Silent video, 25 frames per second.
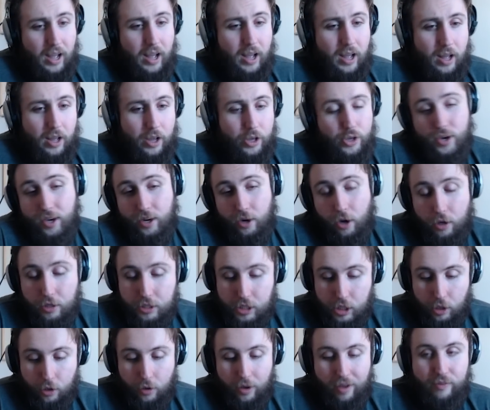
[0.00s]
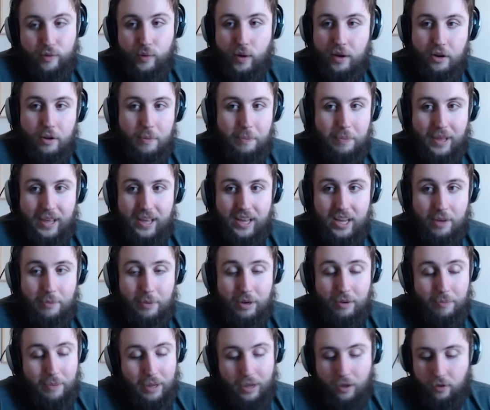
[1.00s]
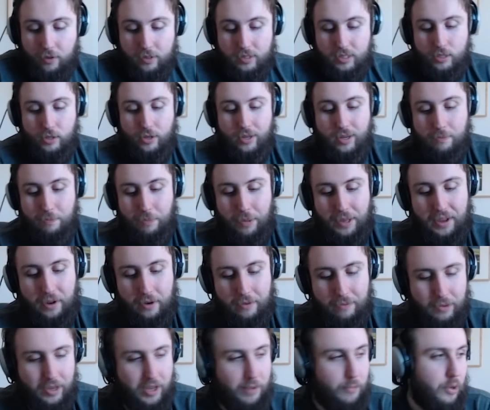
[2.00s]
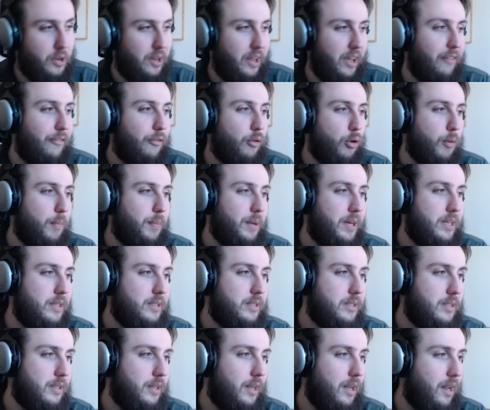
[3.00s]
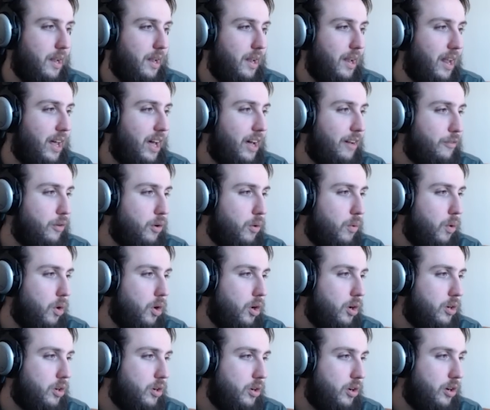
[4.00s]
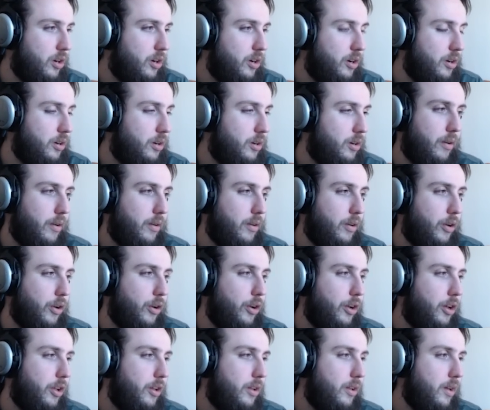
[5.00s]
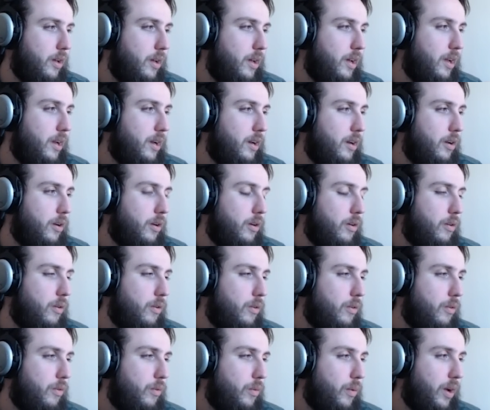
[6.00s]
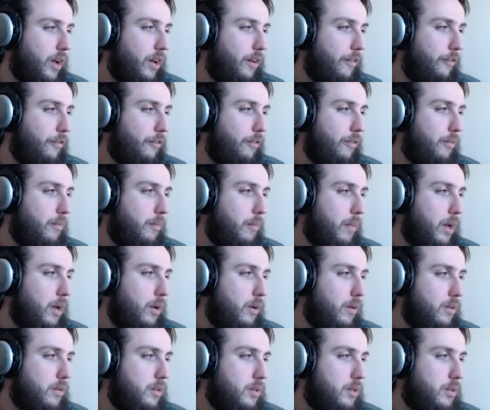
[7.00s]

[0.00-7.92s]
You can also, if you end up playing him in Melt, you can play him on like 4-piece Lava Walker, good in Rev Melt.